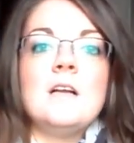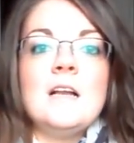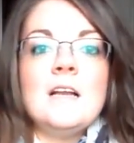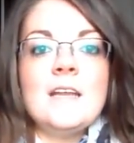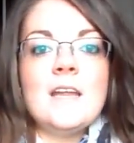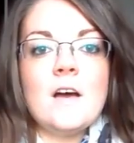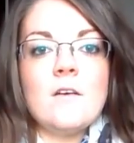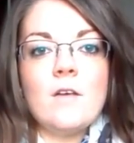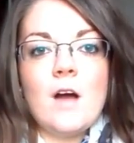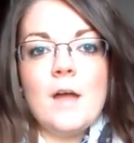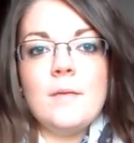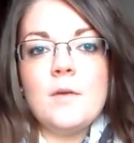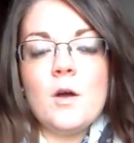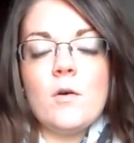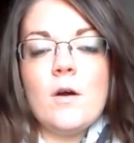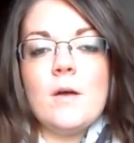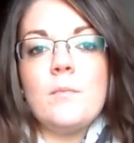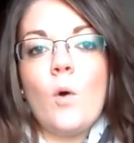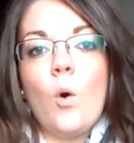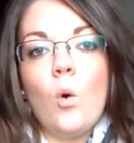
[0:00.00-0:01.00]
I know
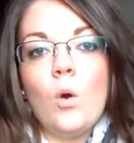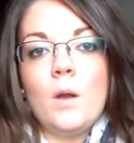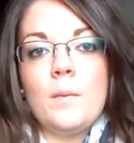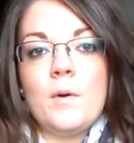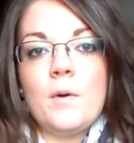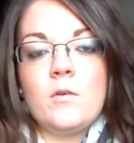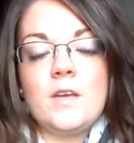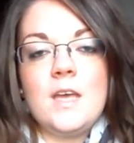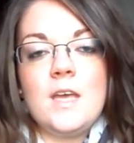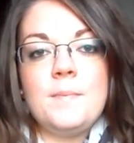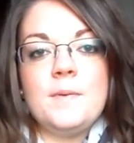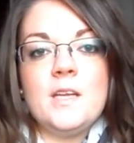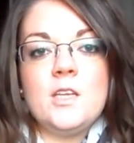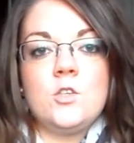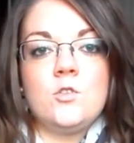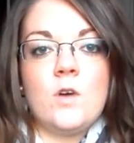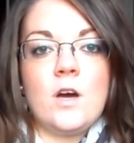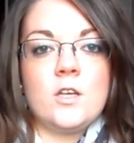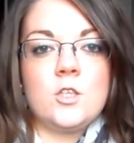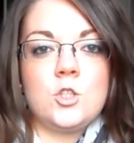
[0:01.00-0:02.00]
I'm all about keeping it
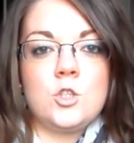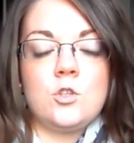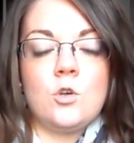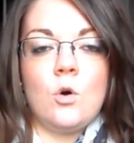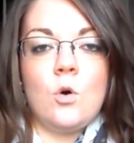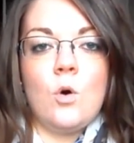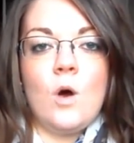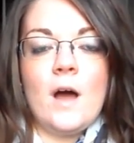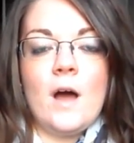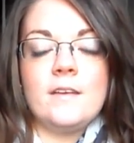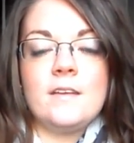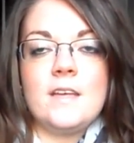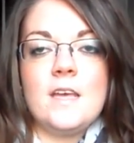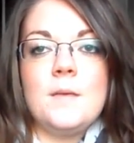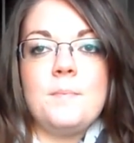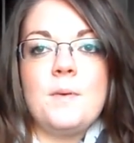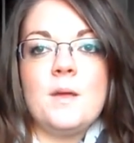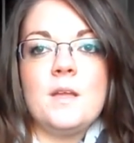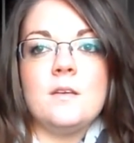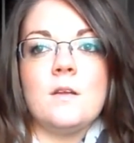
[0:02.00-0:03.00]
drugstore and
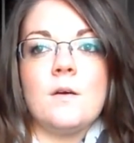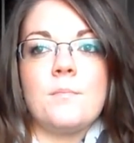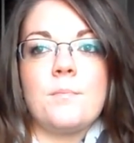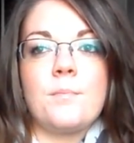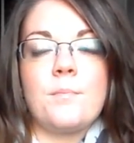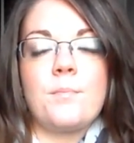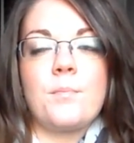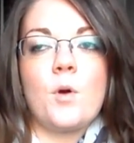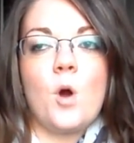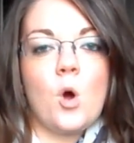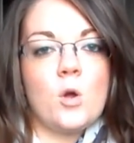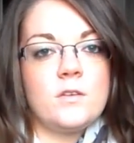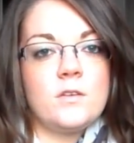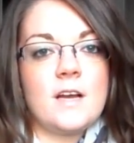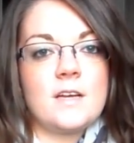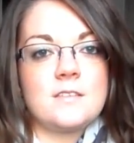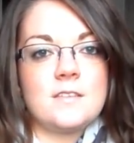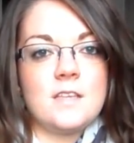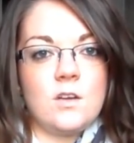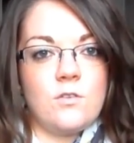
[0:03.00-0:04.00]
keeping
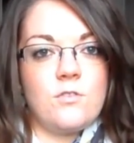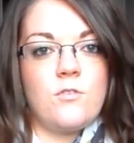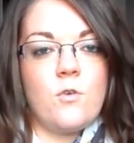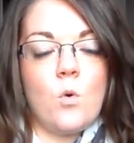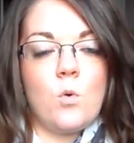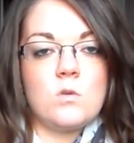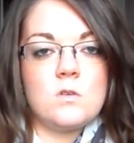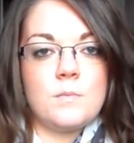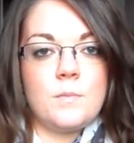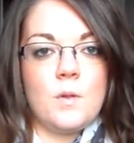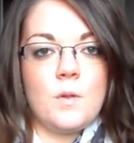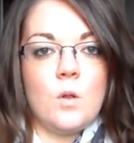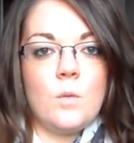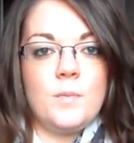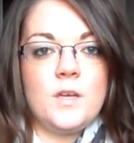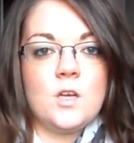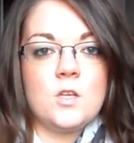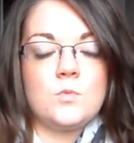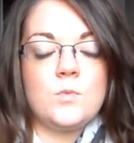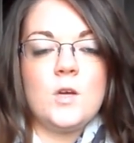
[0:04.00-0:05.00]
products like affordable,
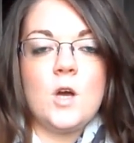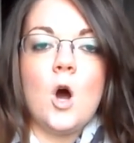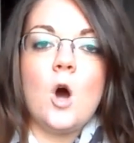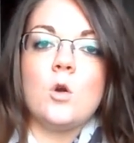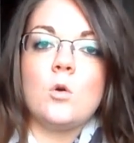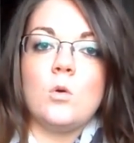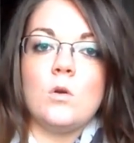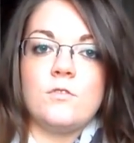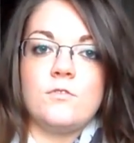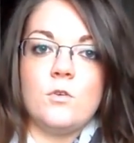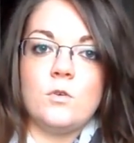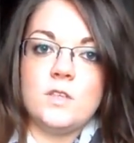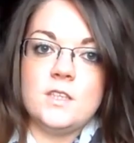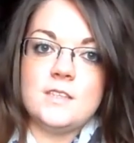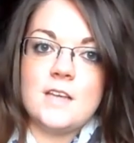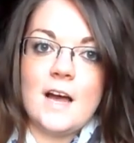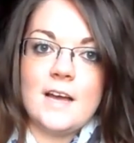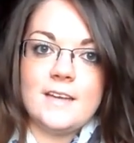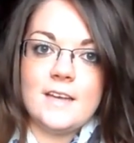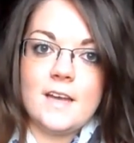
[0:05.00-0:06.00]
because we can't all afford these
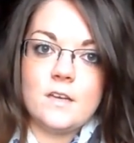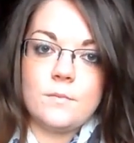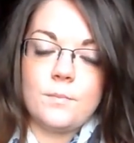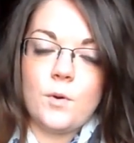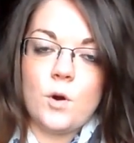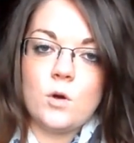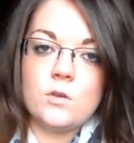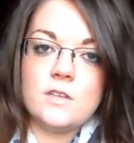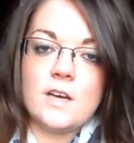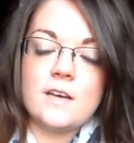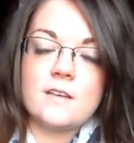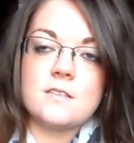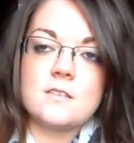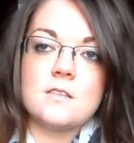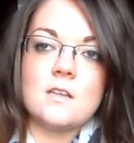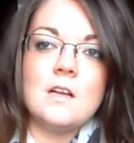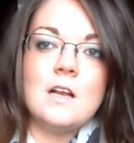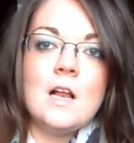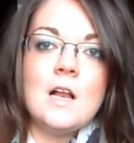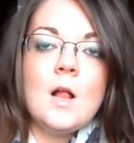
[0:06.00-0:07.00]
high-end products,
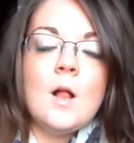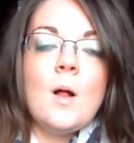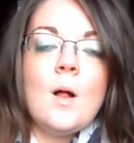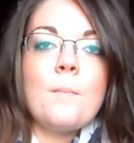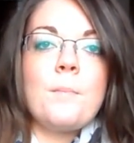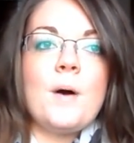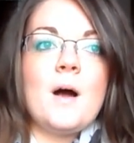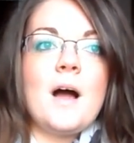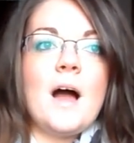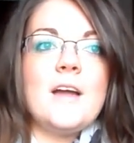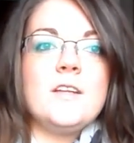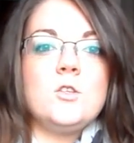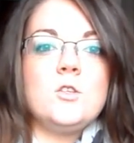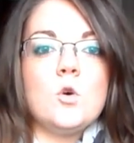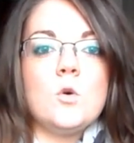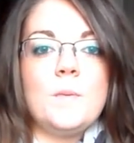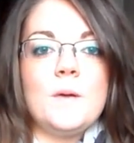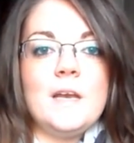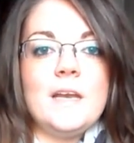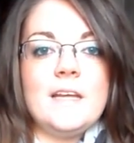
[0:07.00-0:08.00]
but I
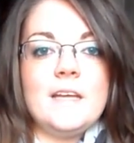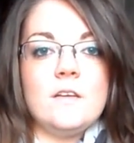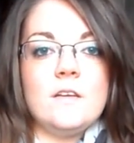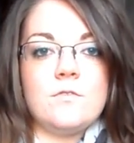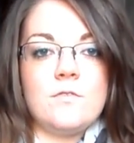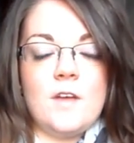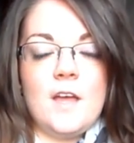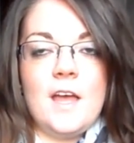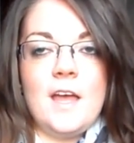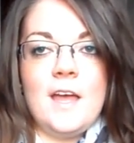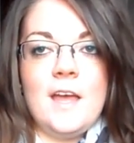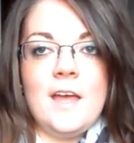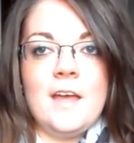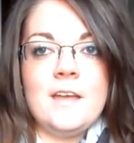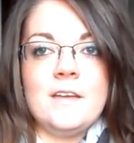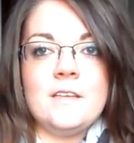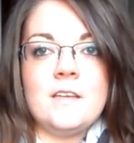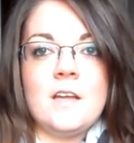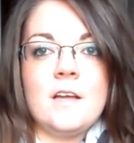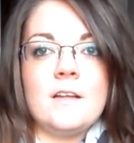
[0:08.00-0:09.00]
do believe
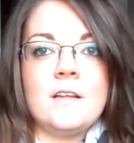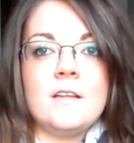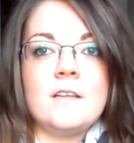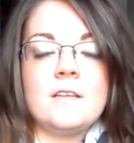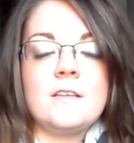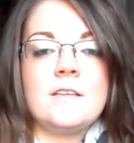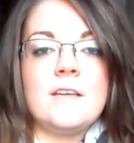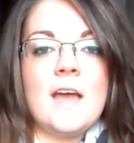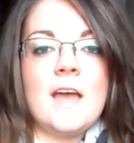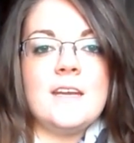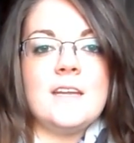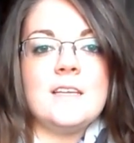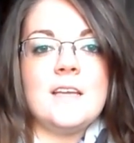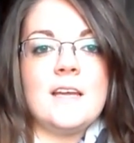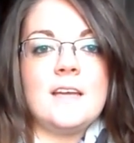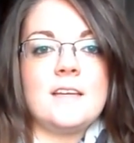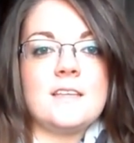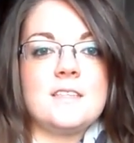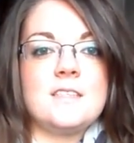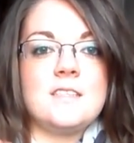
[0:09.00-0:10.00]
in getting
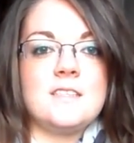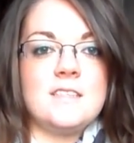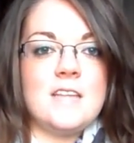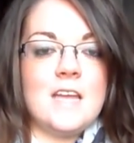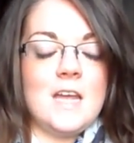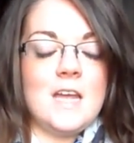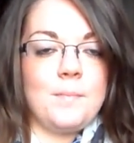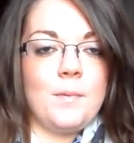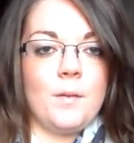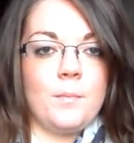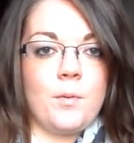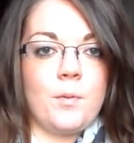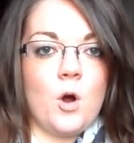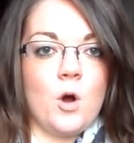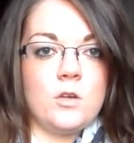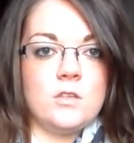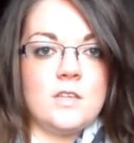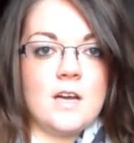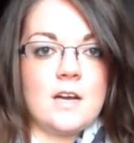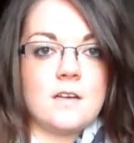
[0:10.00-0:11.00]
like staple
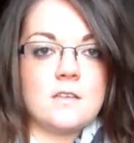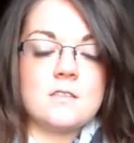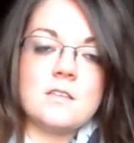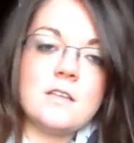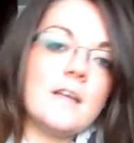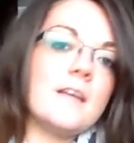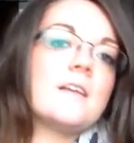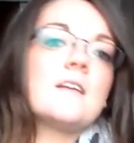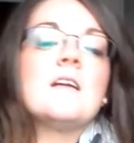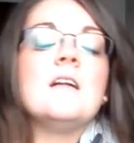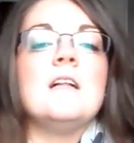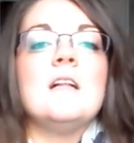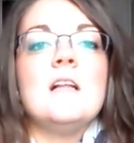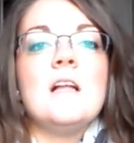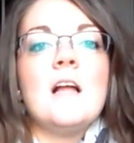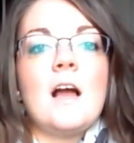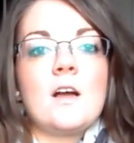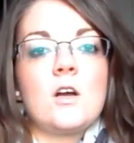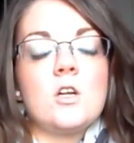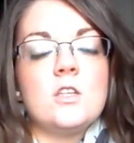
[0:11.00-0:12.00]
products like
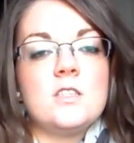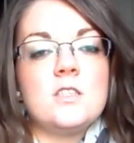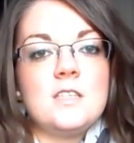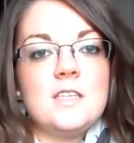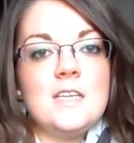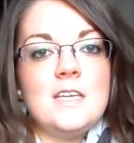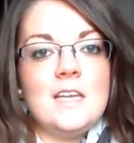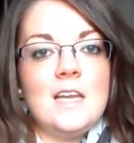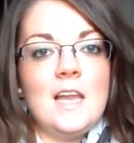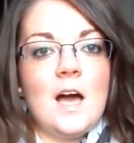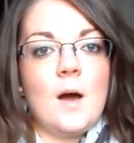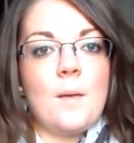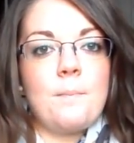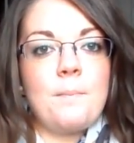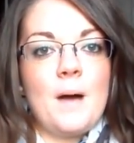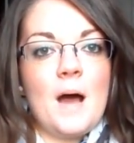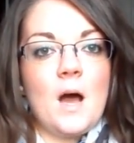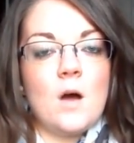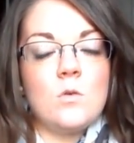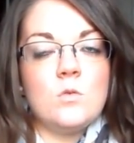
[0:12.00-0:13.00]
concealer,
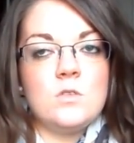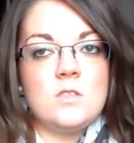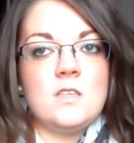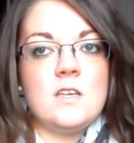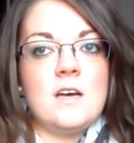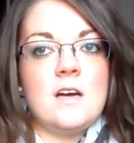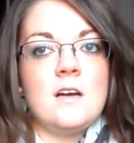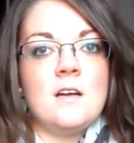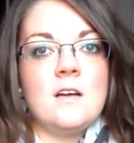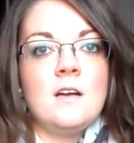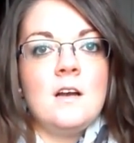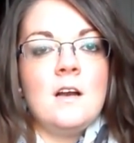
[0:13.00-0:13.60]
powder,